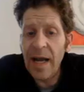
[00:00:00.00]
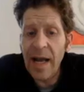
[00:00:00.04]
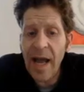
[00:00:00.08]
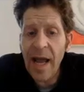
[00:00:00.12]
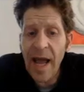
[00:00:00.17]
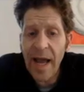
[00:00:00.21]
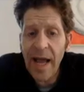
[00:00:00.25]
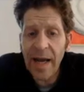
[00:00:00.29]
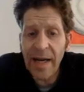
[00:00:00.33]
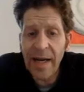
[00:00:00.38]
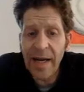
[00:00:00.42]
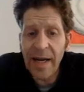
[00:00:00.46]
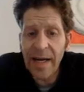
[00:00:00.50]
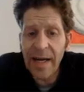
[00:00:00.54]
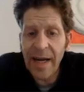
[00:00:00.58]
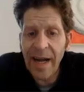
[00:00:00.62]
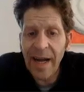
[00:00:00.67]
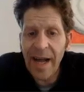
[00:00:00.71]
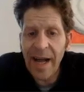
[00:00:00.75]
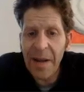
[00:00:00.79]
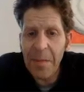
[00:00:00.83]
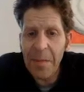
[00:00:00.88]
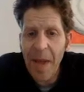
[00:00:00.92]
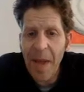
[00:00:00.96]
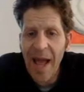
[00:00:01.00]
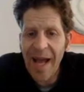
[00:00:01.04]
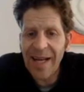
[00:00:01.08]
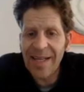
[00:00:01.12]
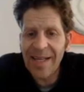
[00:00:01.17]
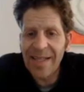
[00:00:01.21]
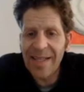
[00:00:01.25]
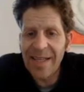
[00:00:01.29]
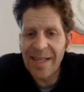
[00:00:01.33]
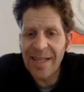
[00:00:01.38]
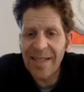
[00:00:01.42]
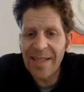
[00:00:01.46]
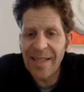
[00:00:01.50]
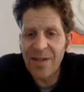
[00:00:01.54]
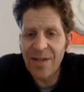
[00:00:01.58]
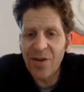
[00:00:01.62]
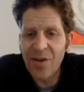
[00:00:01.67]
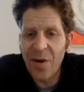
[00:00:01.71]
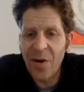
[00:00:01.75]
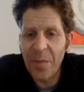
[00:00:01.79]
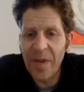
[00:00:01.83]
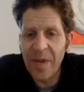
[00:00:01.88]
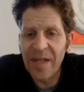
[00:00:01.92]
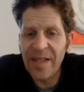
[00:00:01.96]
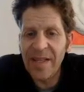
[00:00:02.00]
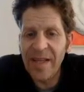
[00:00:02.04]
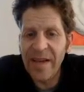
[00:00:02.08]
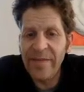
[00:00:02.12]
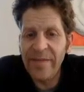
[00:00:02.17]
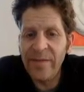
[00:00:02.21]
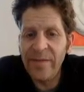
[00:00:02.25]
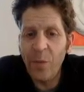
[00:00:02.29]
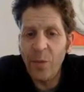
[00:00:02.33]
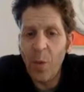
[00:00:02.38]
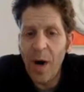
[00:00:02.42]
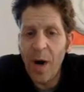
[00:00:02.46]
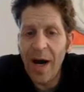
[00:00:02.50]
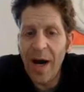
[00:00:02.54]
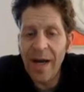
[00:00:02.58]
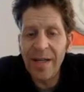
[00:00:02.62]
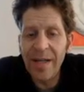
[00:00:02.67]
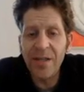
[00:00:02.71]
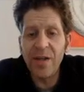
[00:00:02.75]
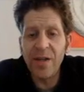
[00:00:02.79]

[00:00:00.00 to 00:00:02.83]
access atomic depth Y.